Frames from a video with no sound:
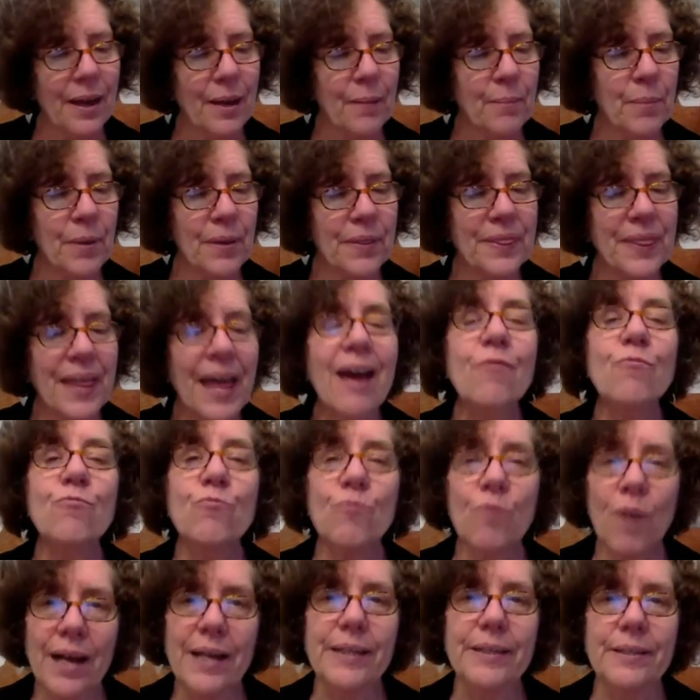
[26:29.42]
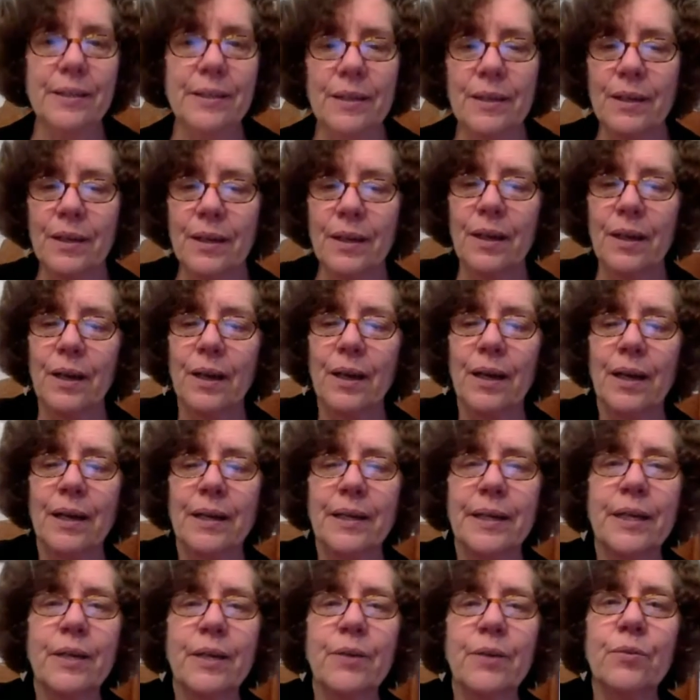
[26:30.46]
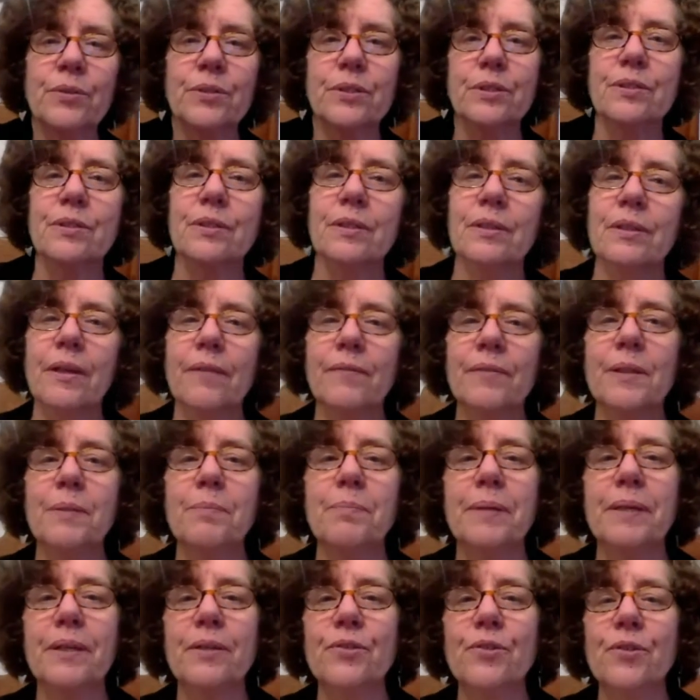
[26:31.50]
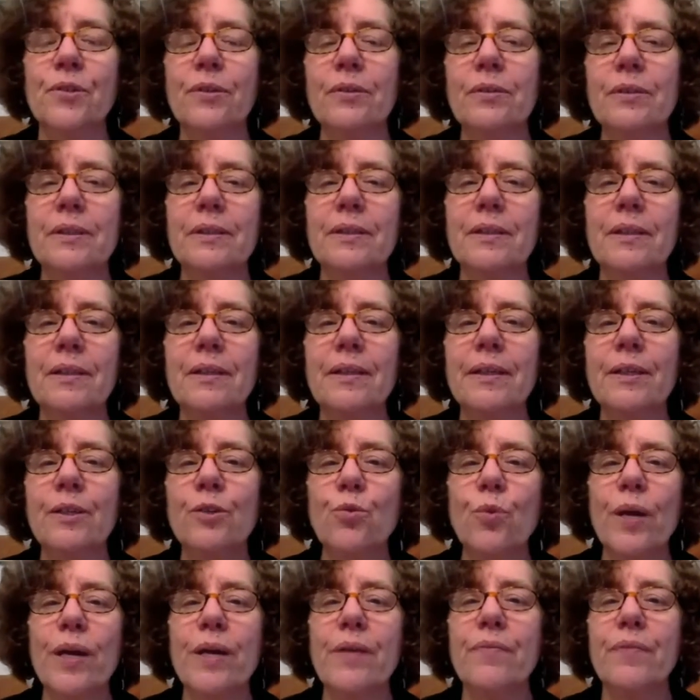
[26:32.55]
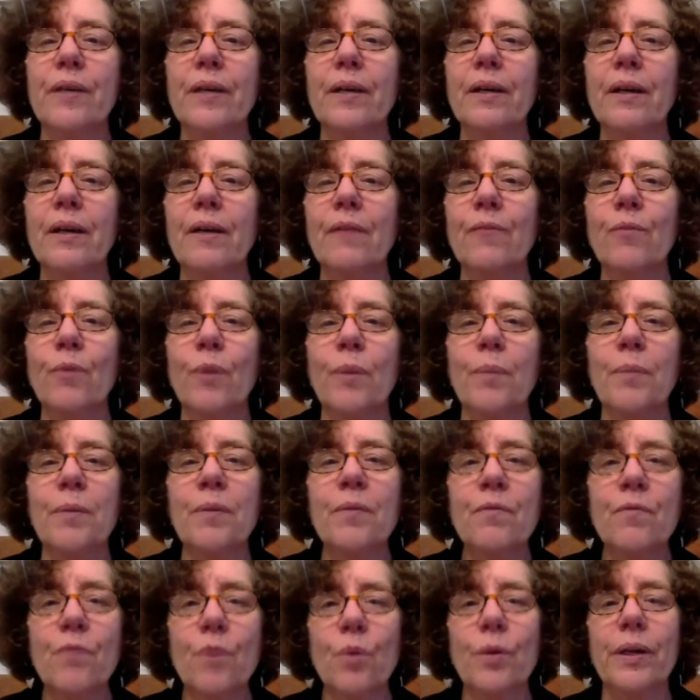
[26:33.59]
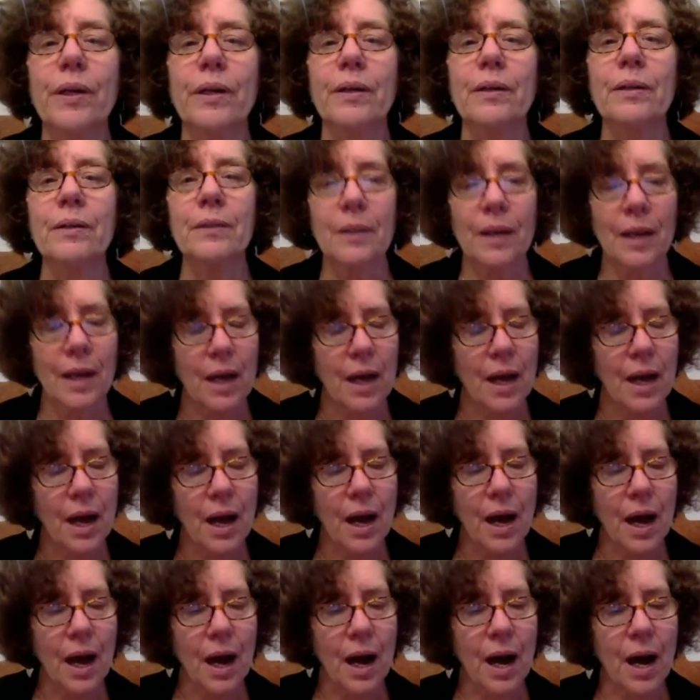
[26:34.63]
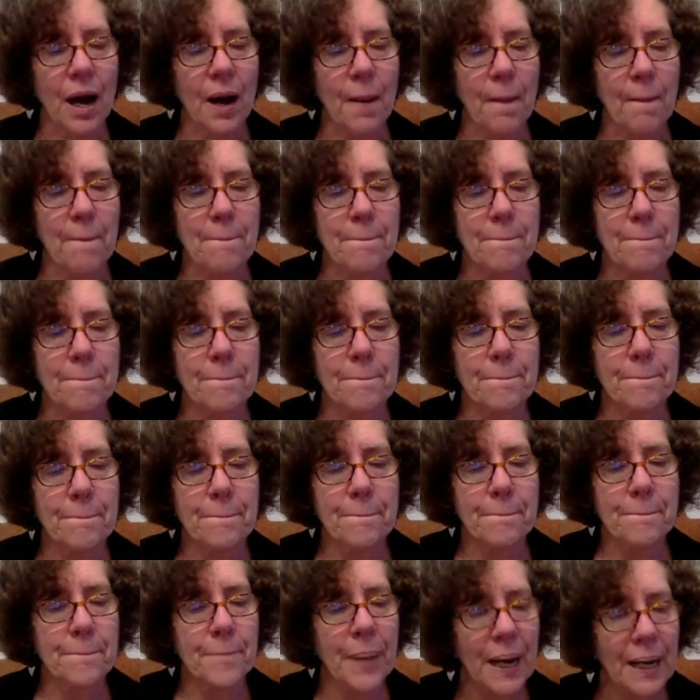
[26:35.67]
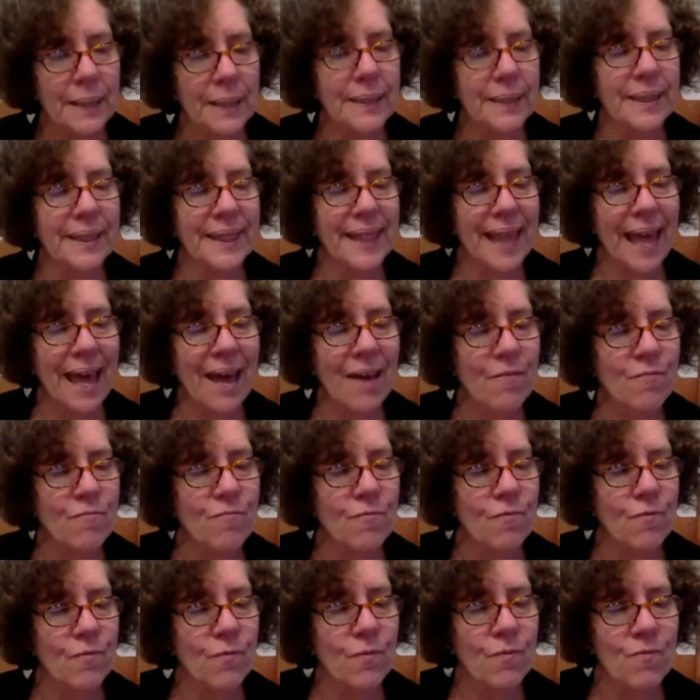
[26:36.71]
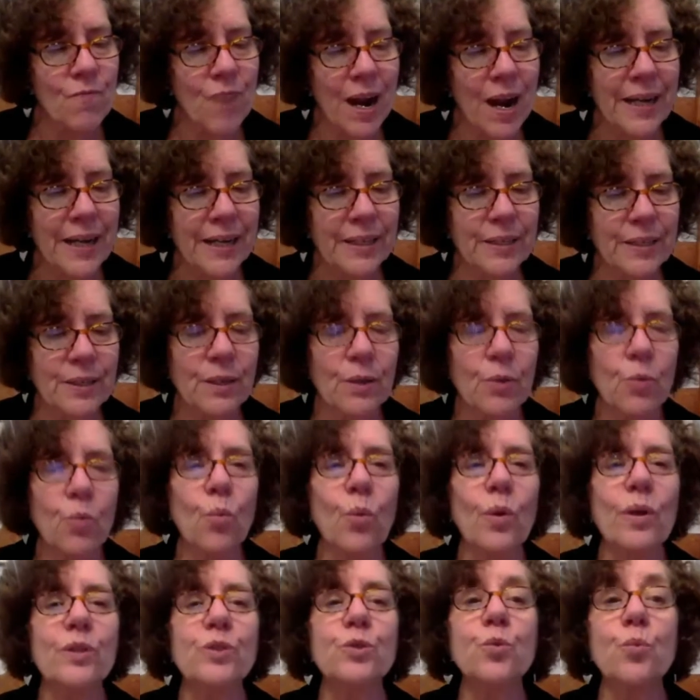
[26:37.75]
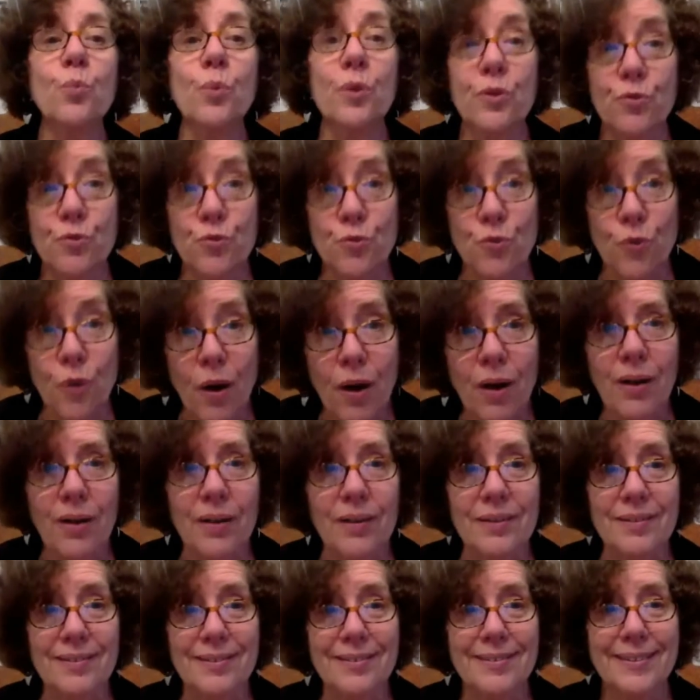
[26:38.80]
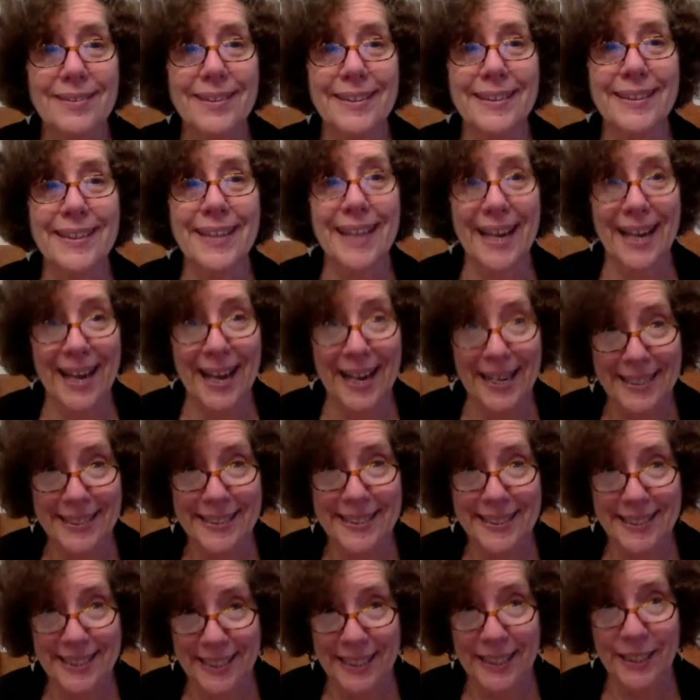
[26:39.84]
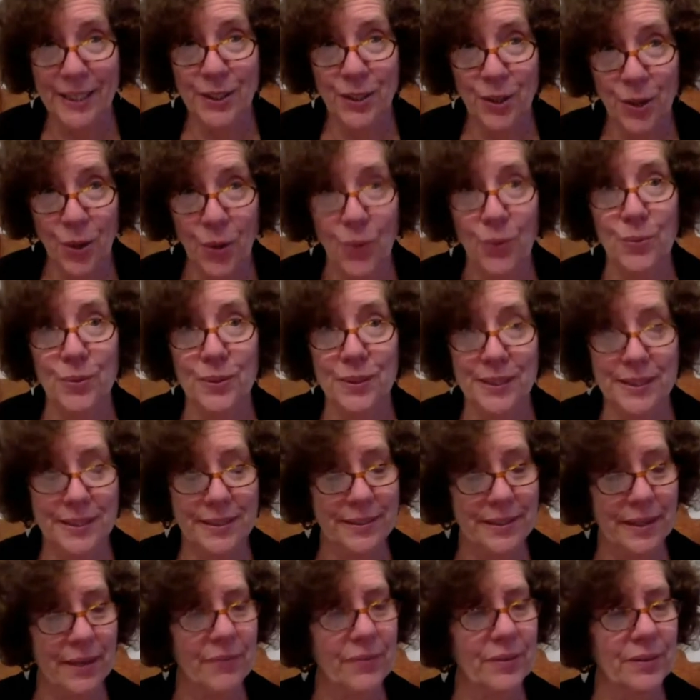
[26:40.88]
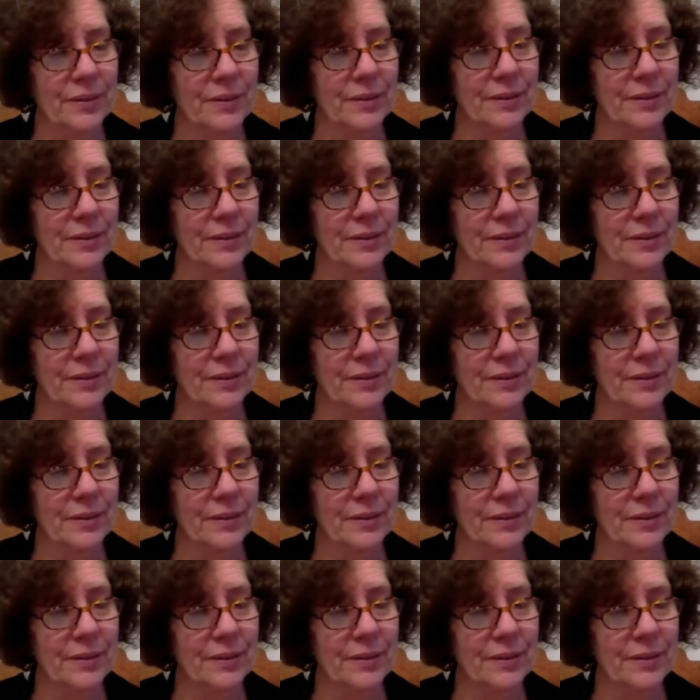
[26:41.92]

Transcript: But that right, and here's this lovely picture, a little engraving of women voting, um, but that right was withdrawn in 1807.